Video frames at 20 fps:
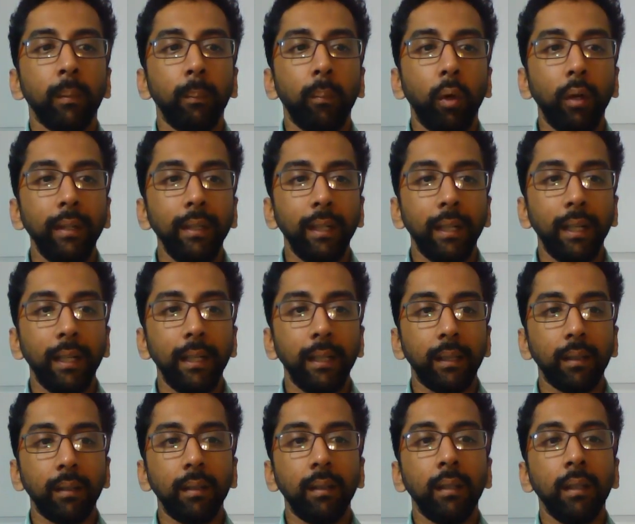Point
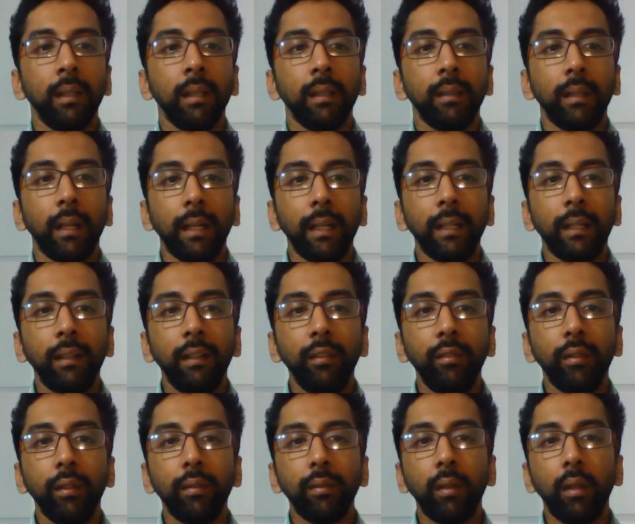8. The
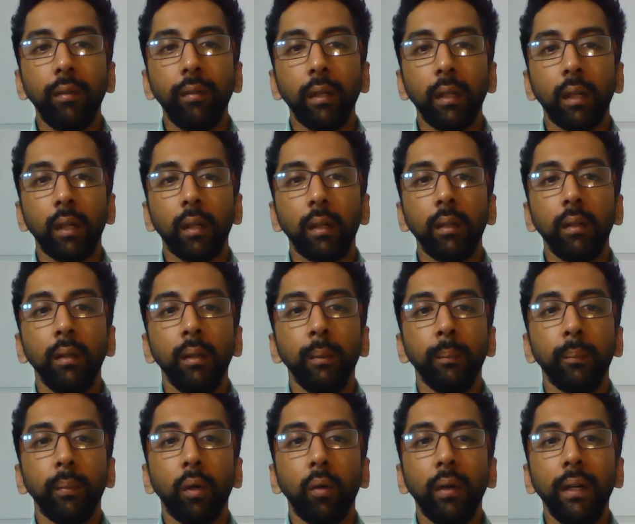increased risk of error
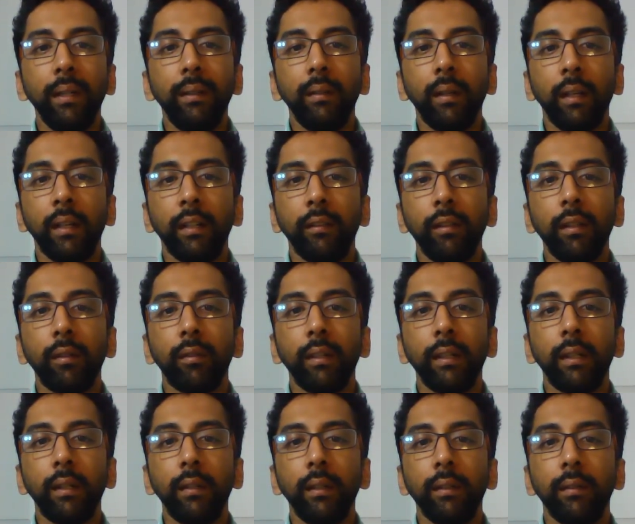provides an even
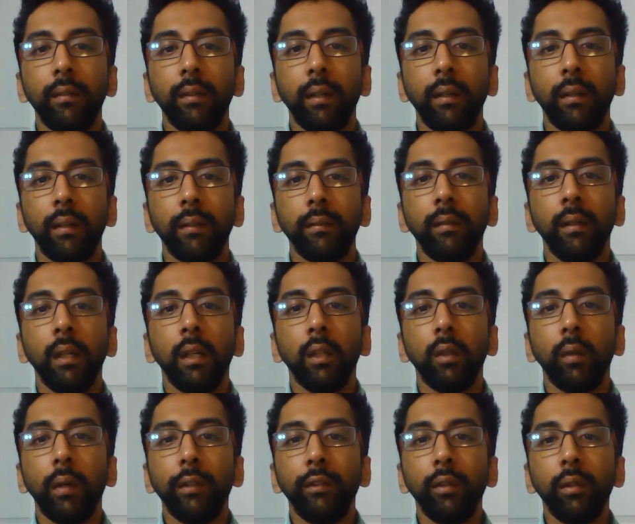greater incentive
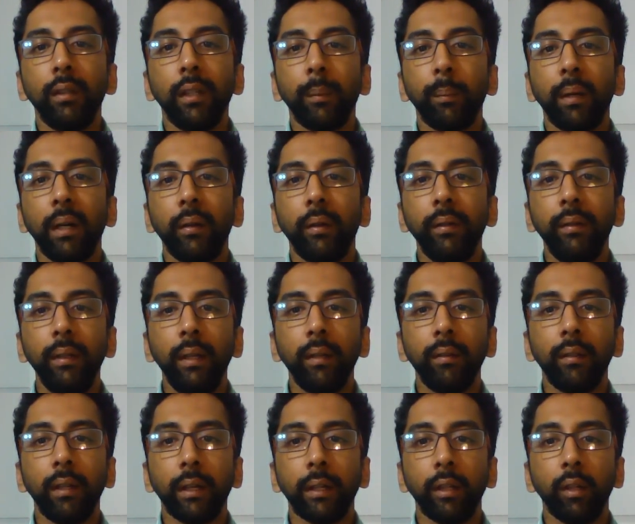to ensure that privacy
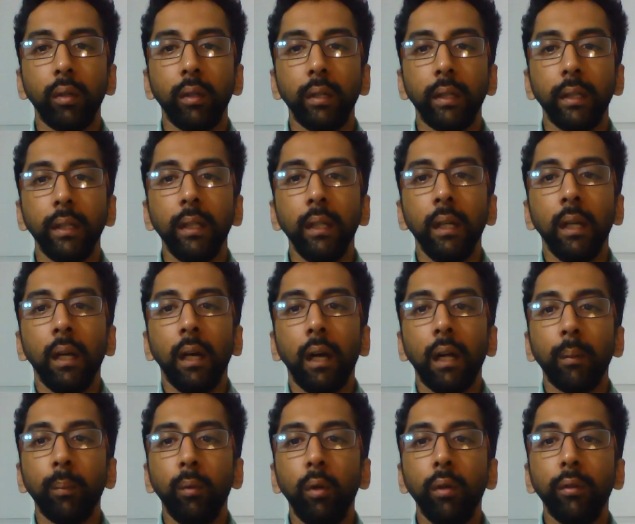and security
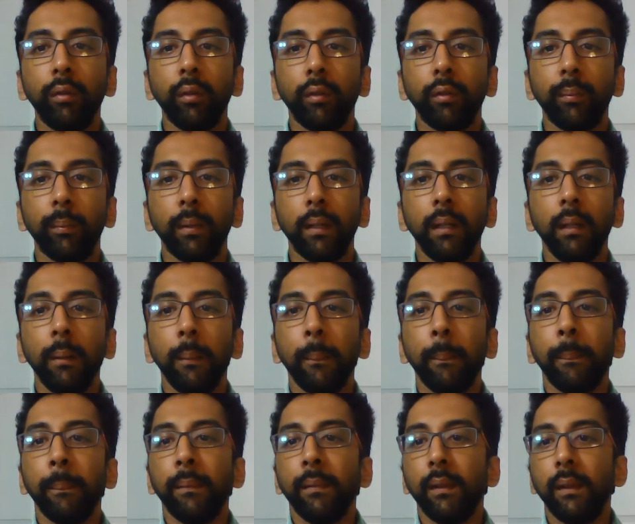are more usable
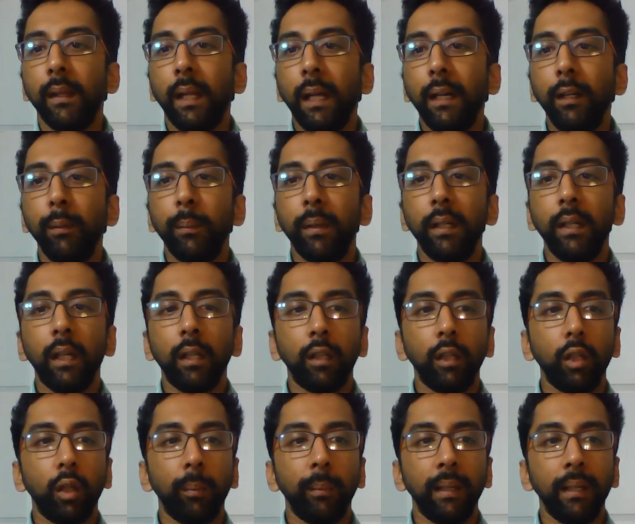than in many
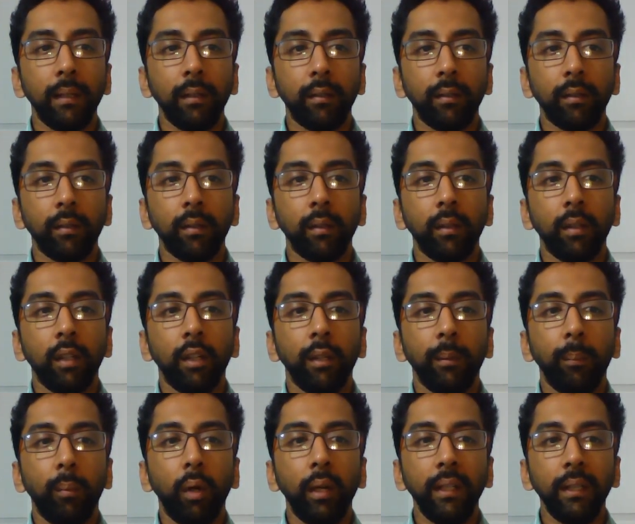other domains.
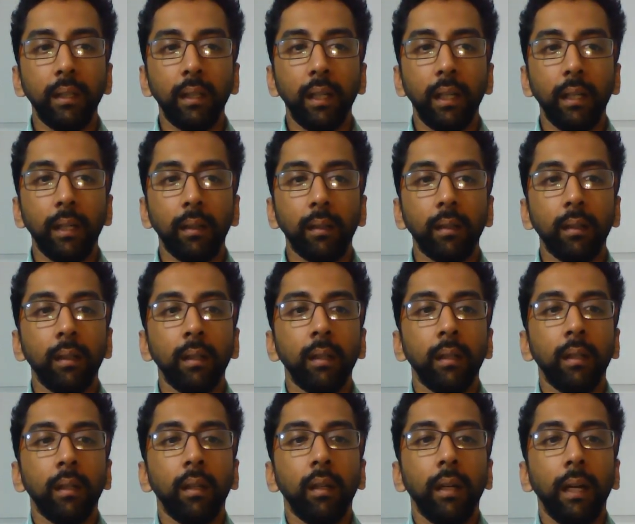Point 9.
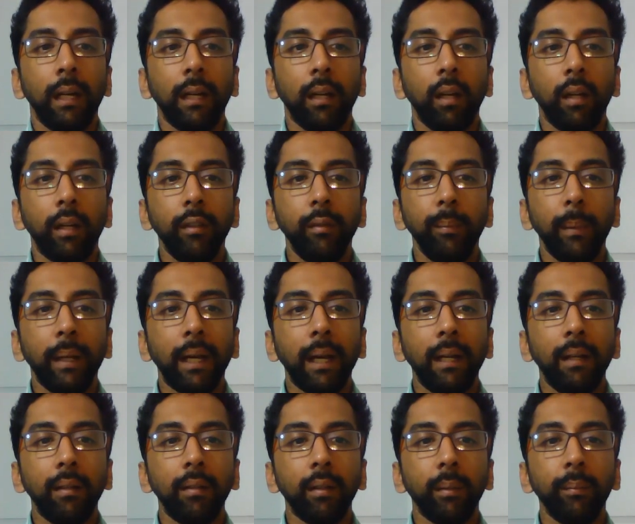Analogous
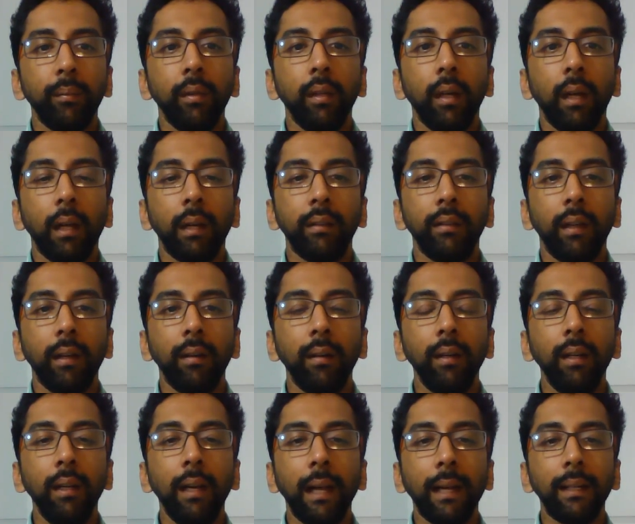mechanisms are
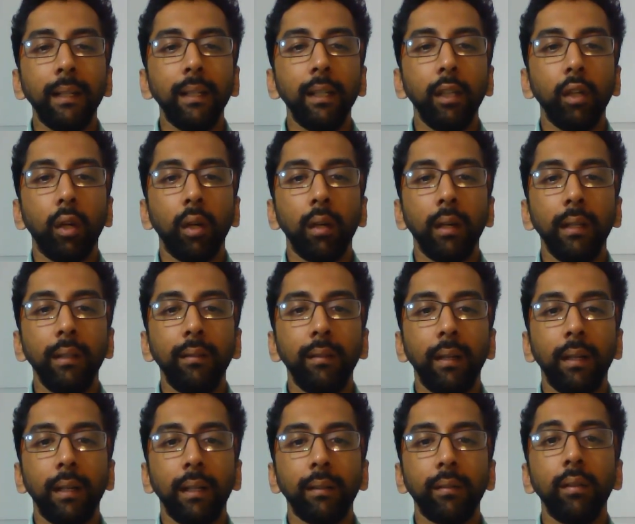generally lacking in online
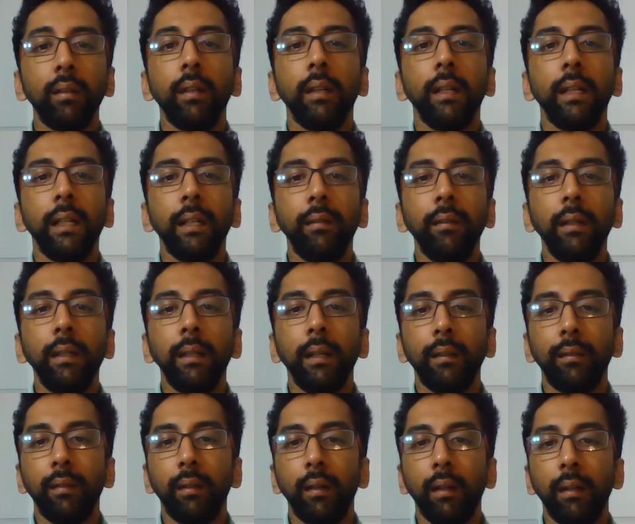settings, even in
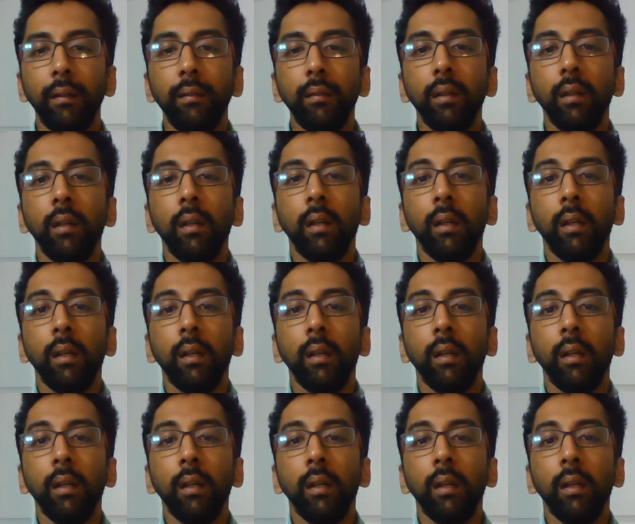SNS,